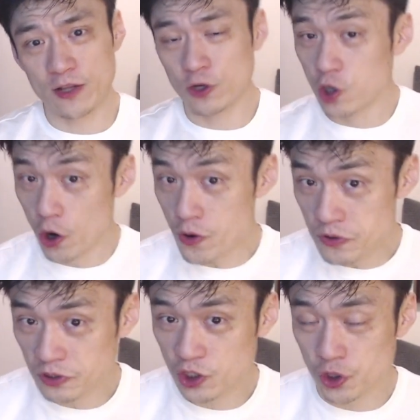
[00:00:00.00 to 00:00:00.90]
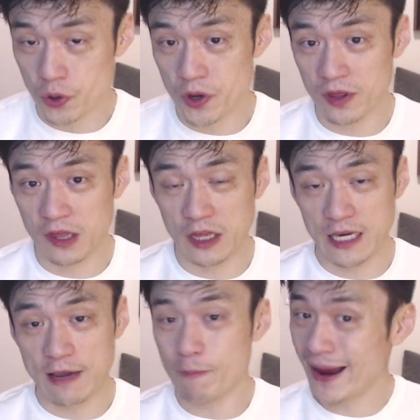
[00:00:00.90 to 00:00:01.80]
loans during
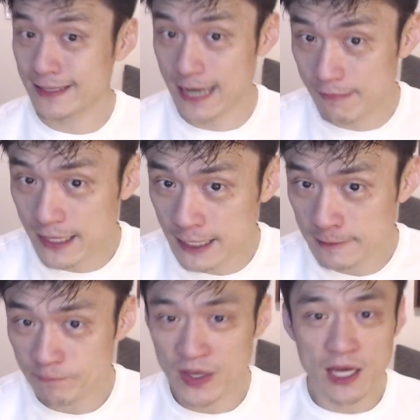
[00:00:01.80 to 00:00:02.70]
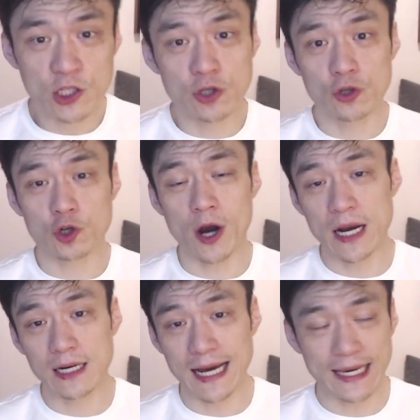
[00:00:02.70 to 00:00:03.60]
the pandemic to try to
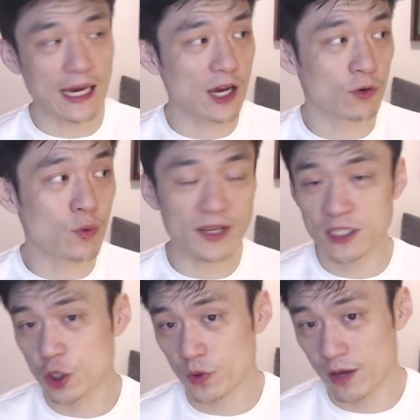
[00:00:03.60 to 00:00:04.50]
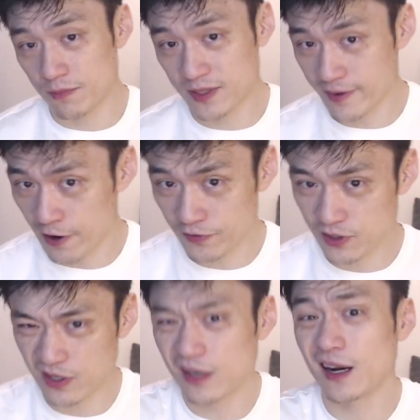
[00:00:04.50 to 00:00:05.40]
like rescue themselves,
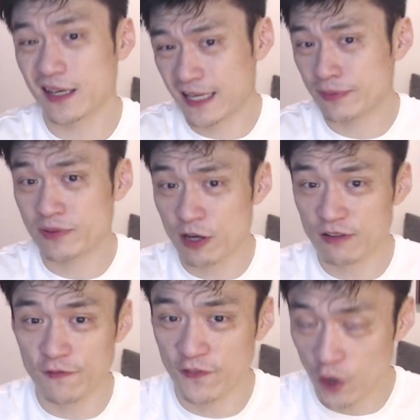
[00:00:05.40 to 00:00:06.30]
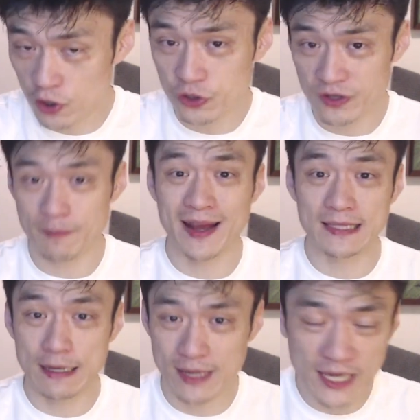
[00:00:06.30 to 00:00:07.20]
kind of like keep themselves afloat during the
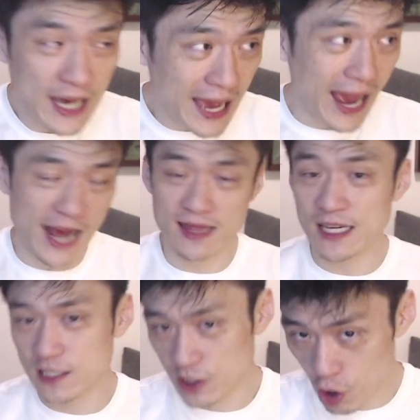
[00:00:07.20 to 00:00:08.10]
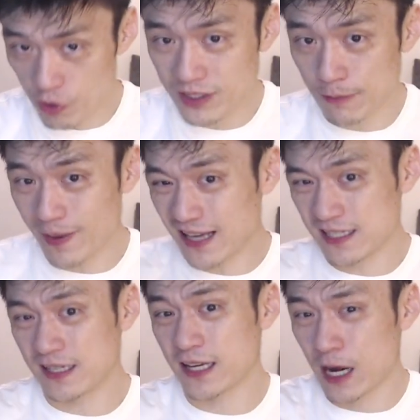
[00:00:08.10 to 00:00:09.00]
pandemic. And these loans are
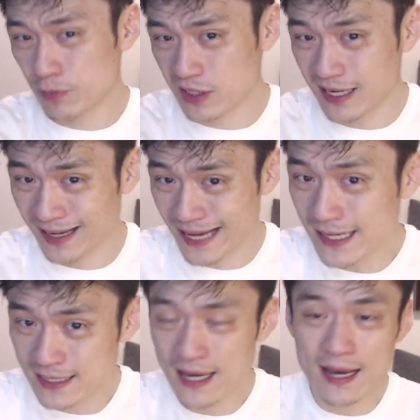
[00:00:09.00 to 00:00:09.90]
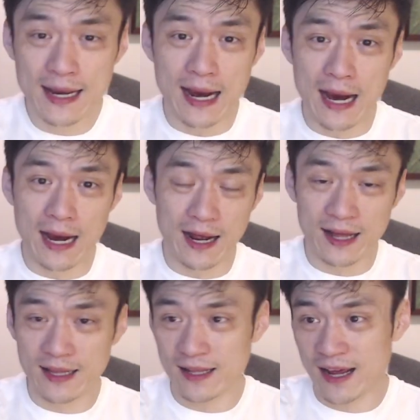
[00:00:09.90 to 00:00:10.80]
basically come to collect
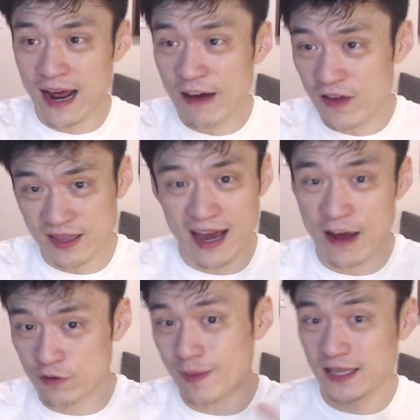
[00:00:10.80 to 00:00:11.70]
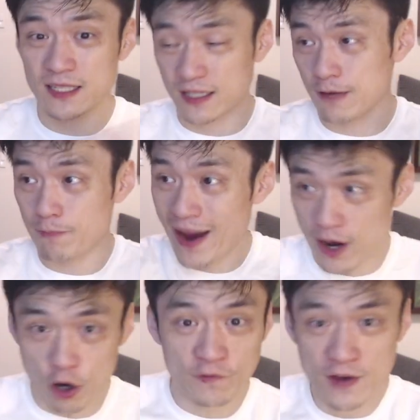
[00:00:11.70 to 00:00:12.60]
and they have to basically pay
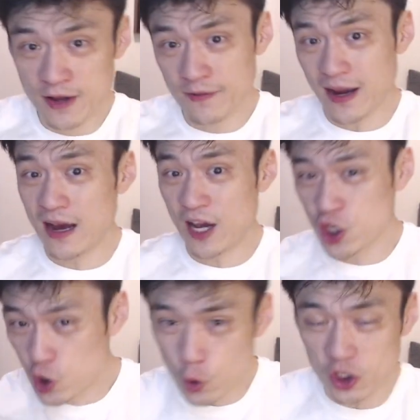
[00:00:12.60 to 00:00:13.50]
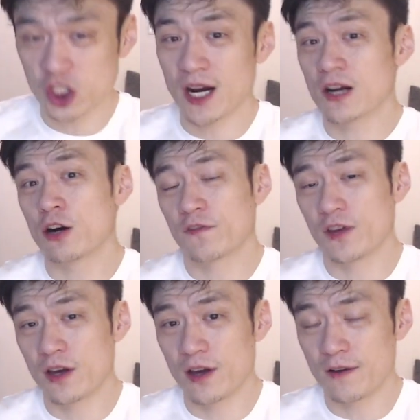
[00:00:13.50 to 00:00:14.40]
off a huge chunk of
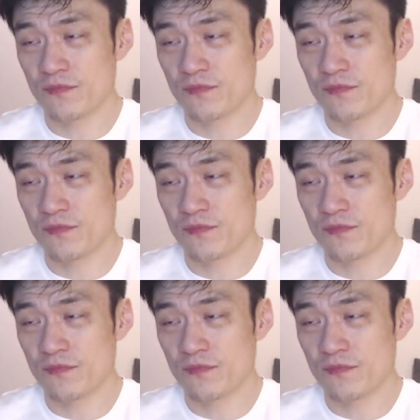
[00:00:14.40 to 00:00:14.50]
the